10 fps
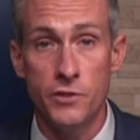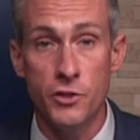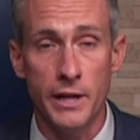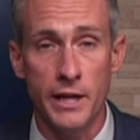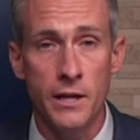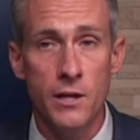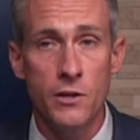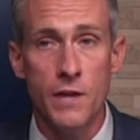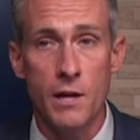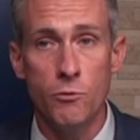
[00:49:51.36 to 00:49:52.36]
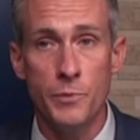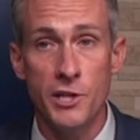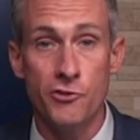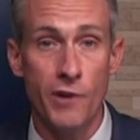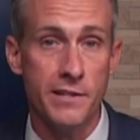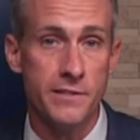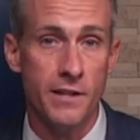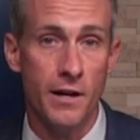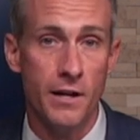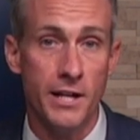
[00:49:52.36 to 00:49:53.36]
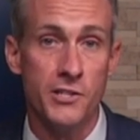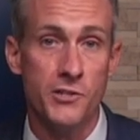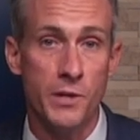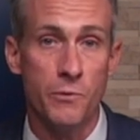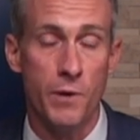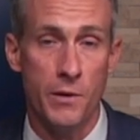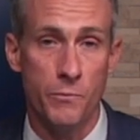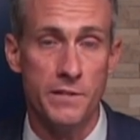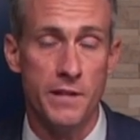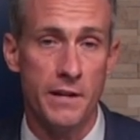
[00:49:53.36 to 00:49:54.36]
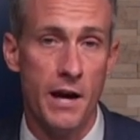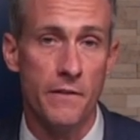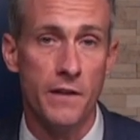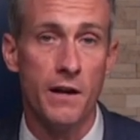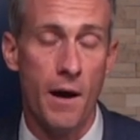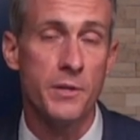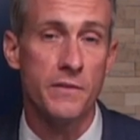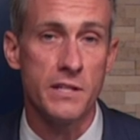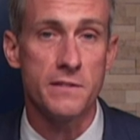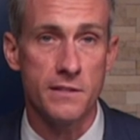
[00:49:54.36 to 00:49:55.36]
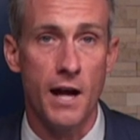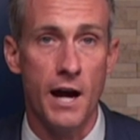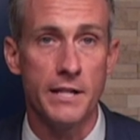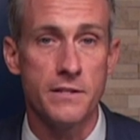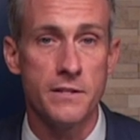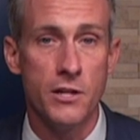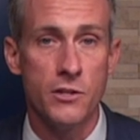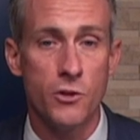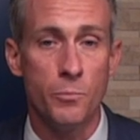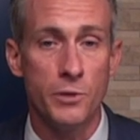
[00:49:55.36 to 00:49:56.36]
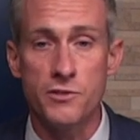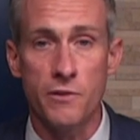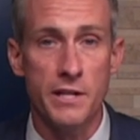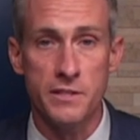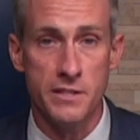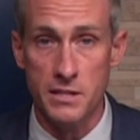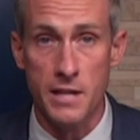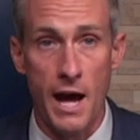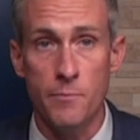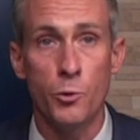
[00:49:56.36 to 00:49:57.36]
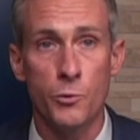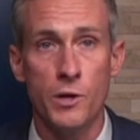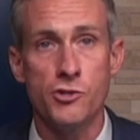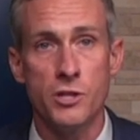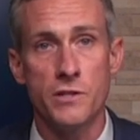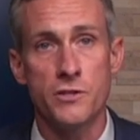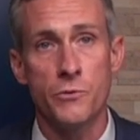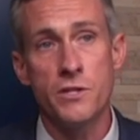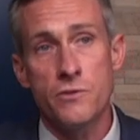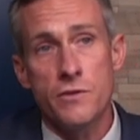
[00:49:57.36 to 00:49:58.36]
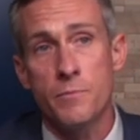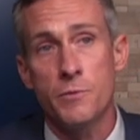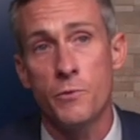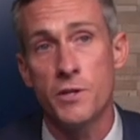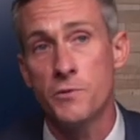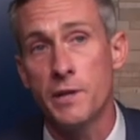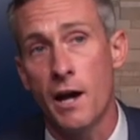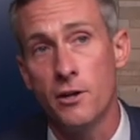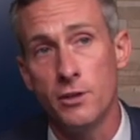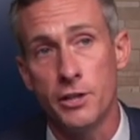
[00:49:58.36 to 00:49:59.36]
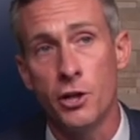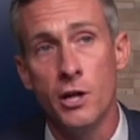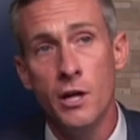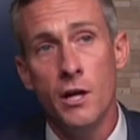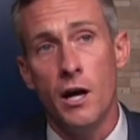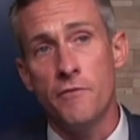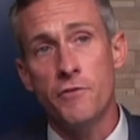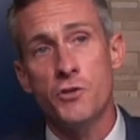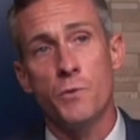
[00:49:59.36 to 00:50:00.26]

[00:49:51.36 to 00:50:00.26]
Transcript: viewing, they will be addressed uh, next week when we send out a copy of these slides. So please don't hesitate to add more questions. So these are some of the ones we got earlier. Uh,